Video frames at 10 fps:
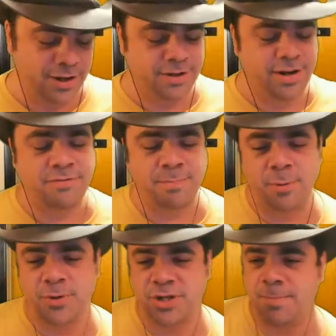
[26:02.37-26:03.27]

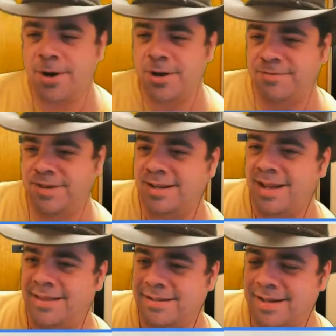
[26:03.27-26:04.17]
government was smart enough
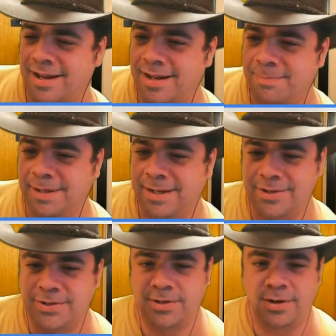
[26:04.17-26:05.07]
at the time,
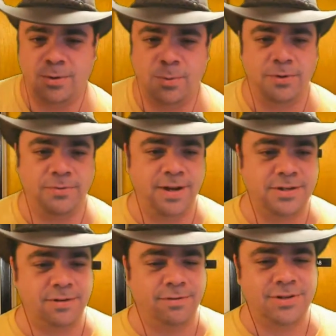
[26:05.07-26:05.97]
because you know we were
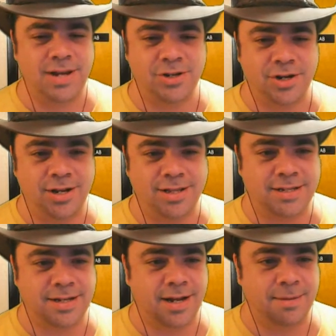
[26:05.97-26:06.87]
facing a recession at the
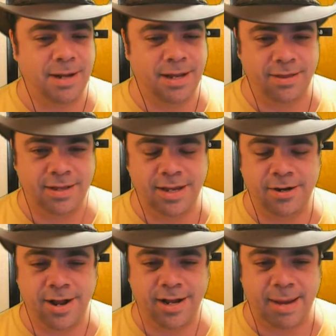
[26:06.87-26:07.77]
time, and the
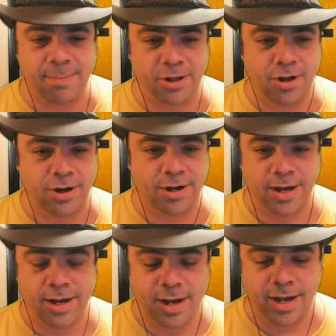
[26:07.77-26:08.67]
internet came along,
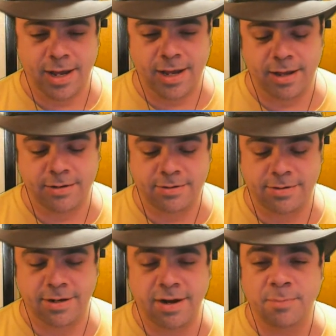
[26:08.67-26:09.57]
and
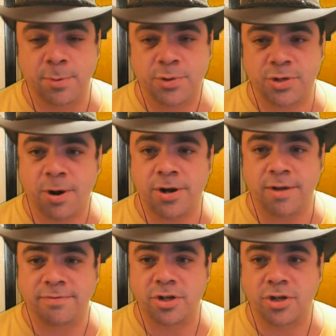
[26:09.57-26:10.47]
the government was smart
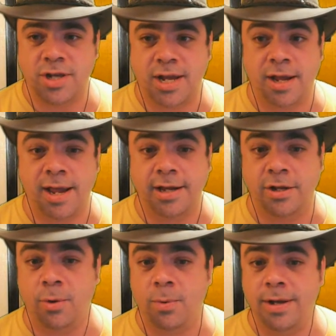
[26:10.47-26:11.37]
enough to just say, hey, you
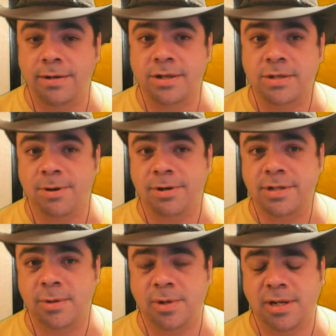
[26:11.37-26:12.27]
know what? The smartest
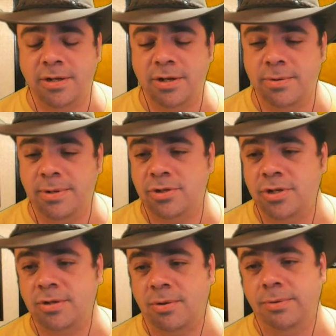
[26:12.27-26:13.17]
thing we can do is
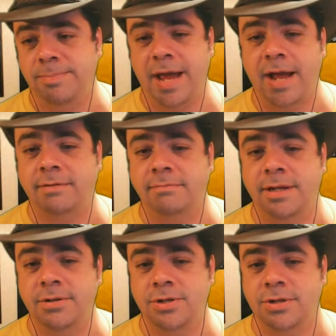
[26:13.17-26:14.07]
just hold back
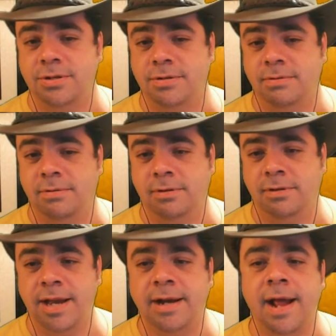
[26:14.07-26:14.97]
and just
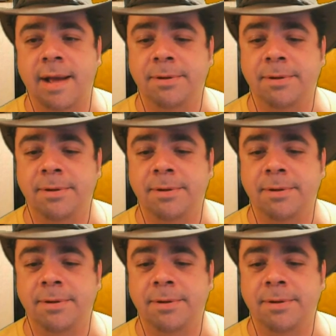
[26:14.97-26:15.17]
let it happen.